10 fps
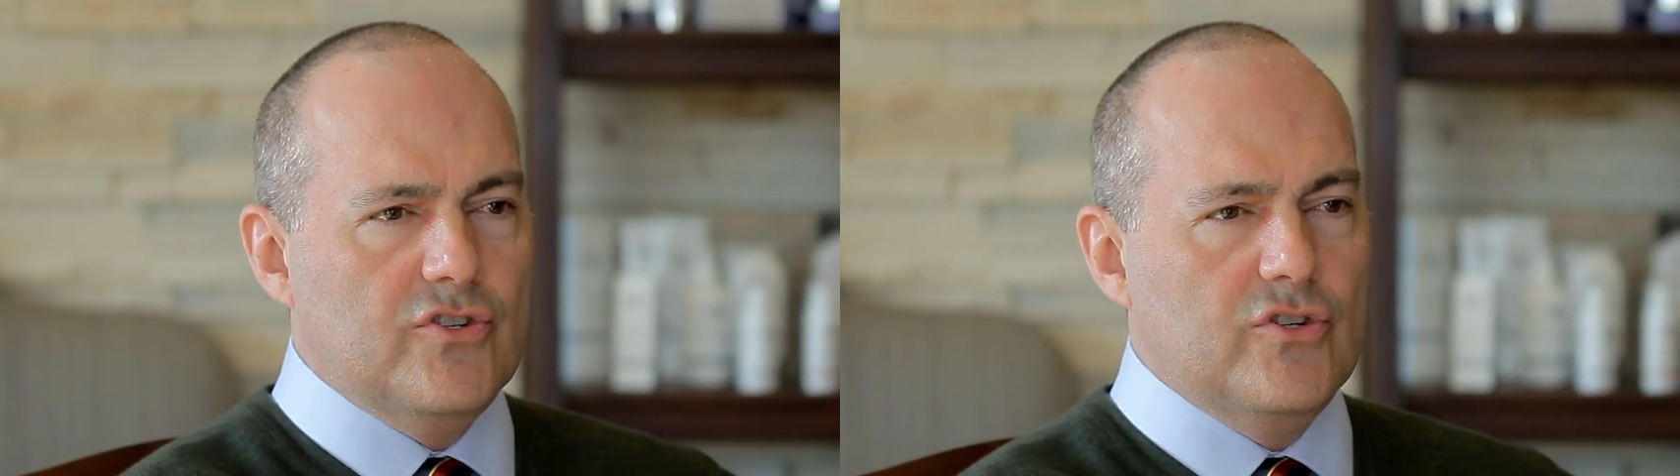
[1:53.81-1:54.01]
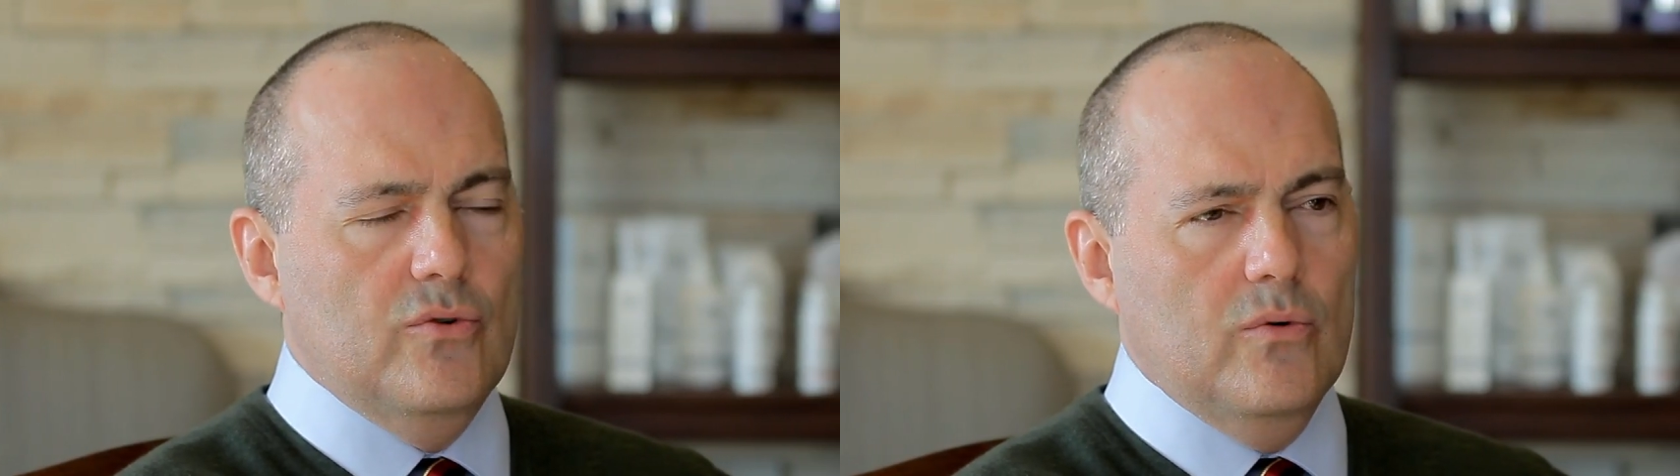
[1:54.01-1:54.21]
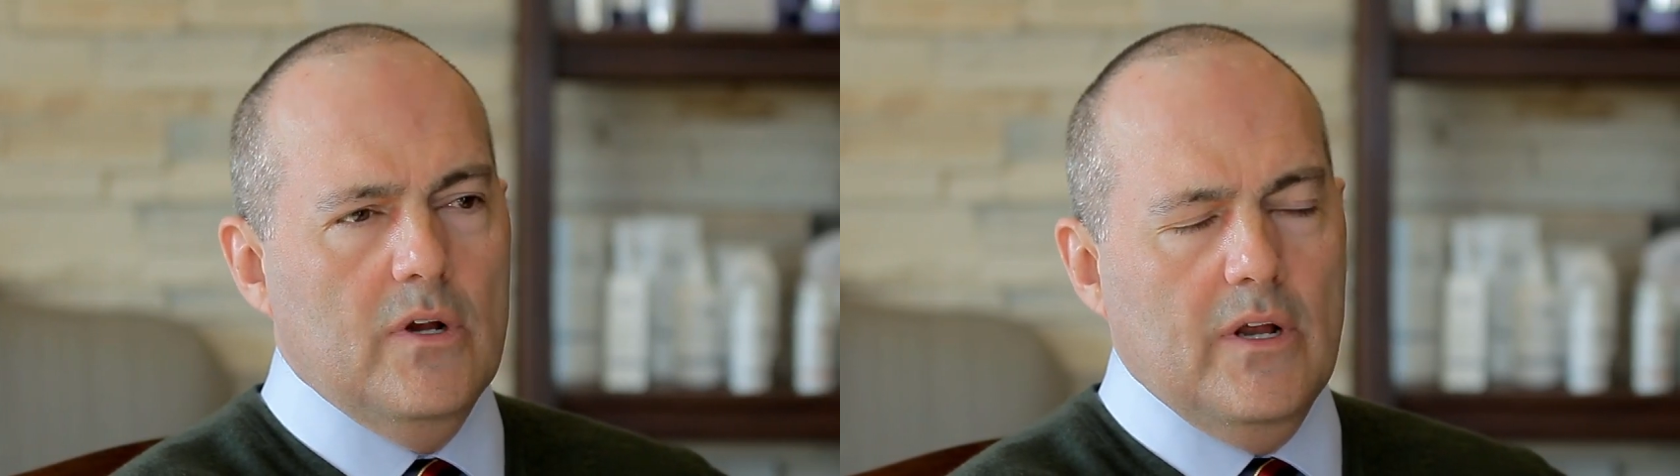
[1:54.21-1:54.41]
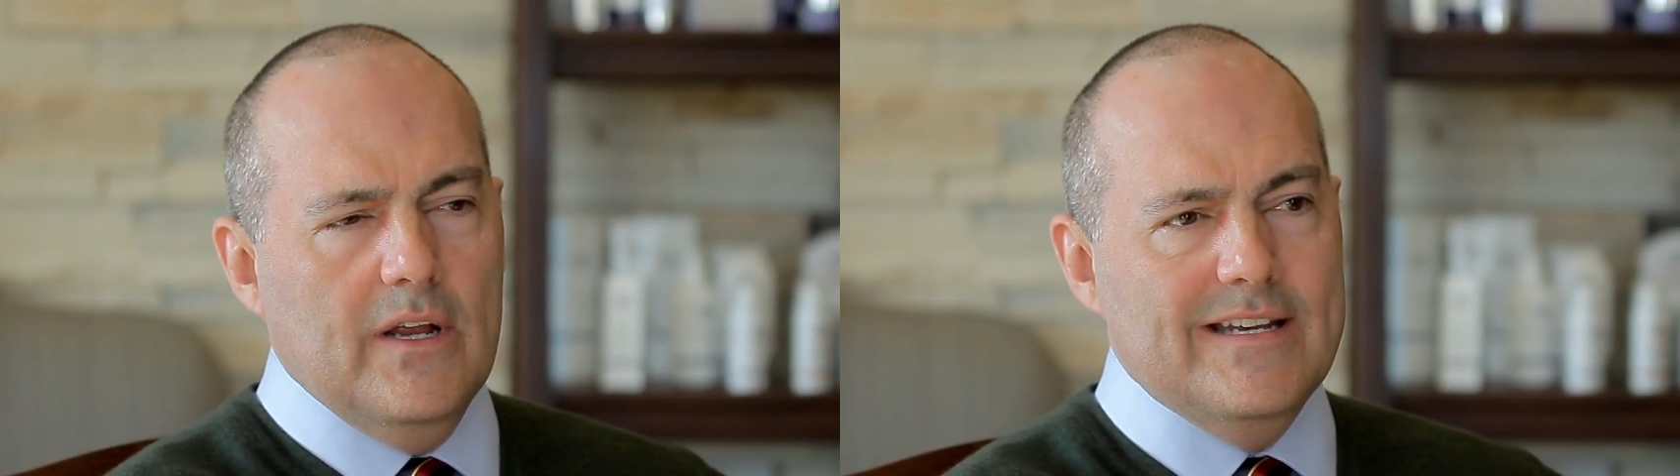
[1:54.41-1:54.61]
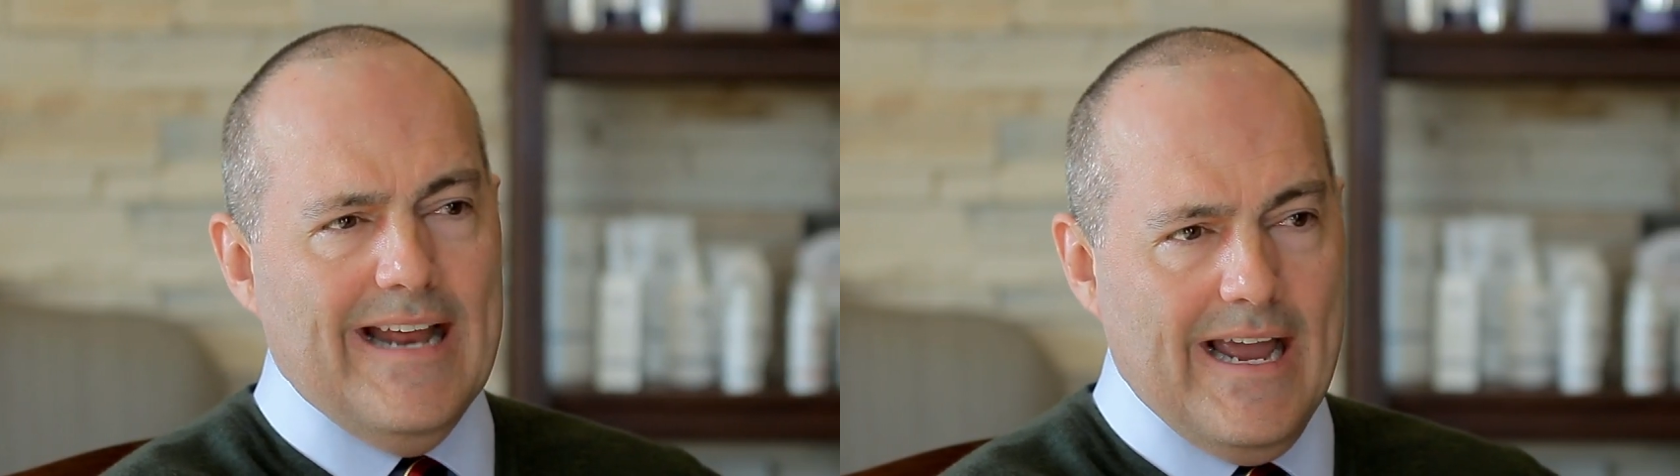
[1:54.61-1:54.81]
to
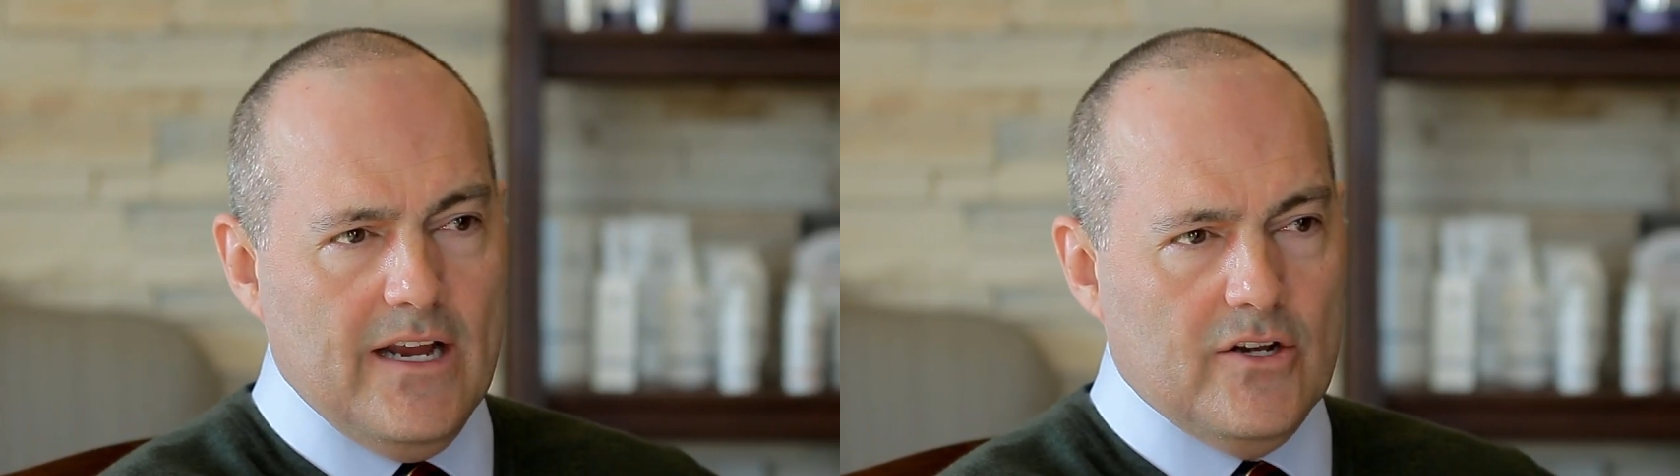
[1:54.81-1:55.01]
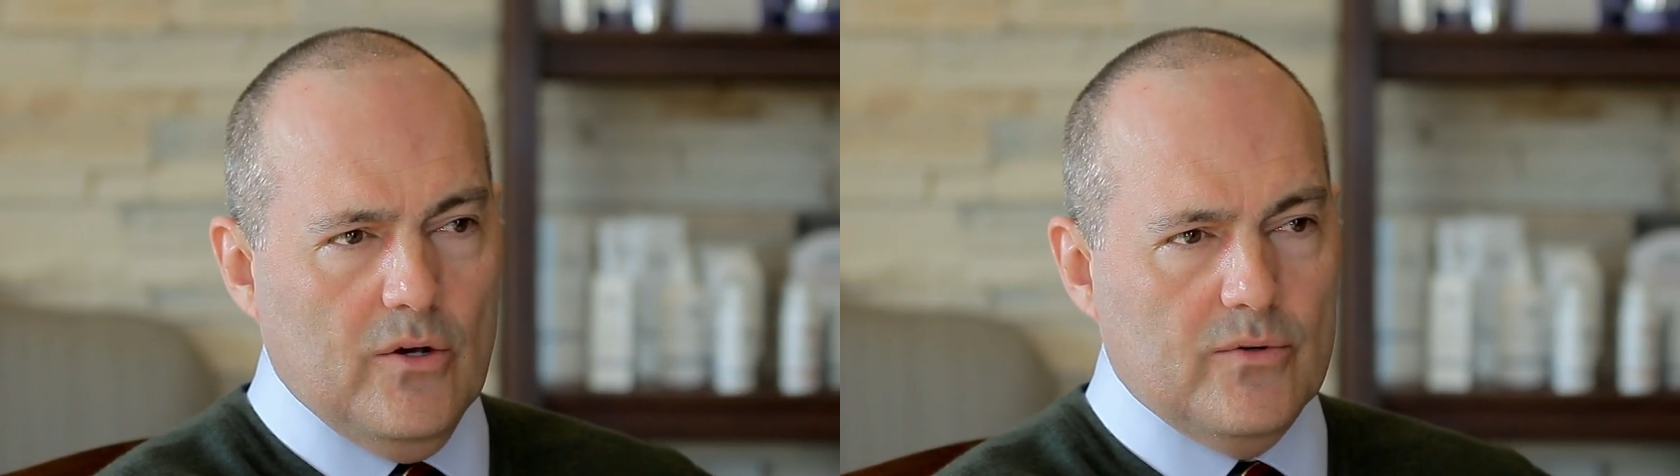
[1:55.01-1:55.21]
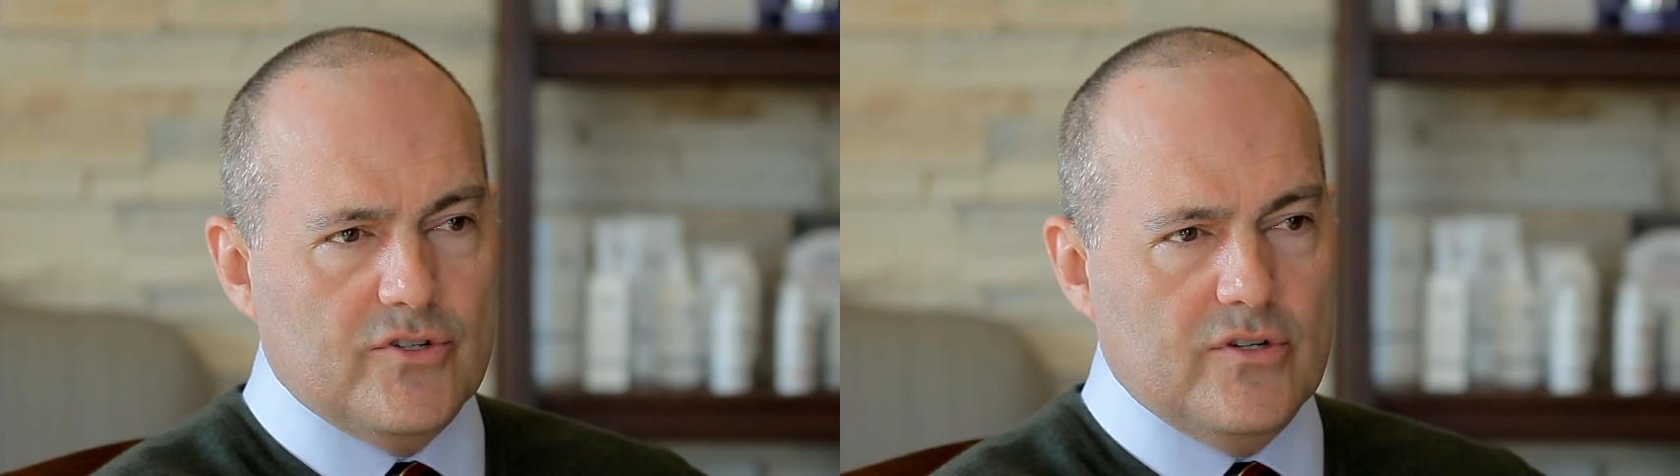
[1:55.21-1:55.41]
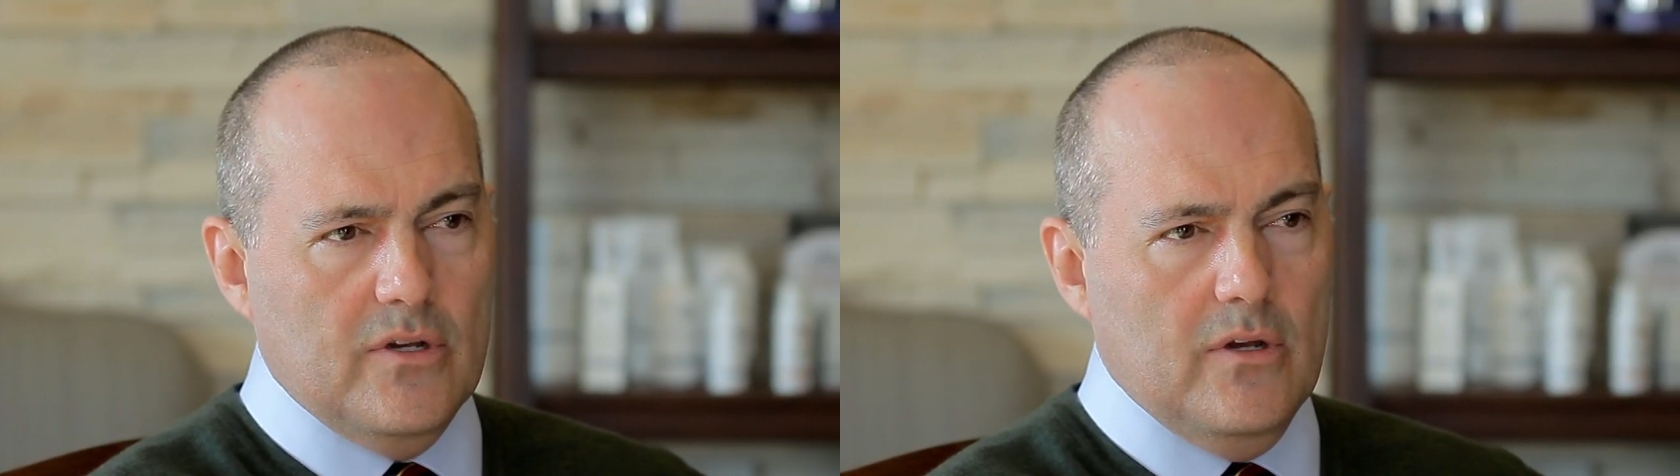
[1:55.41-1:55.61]
diagnose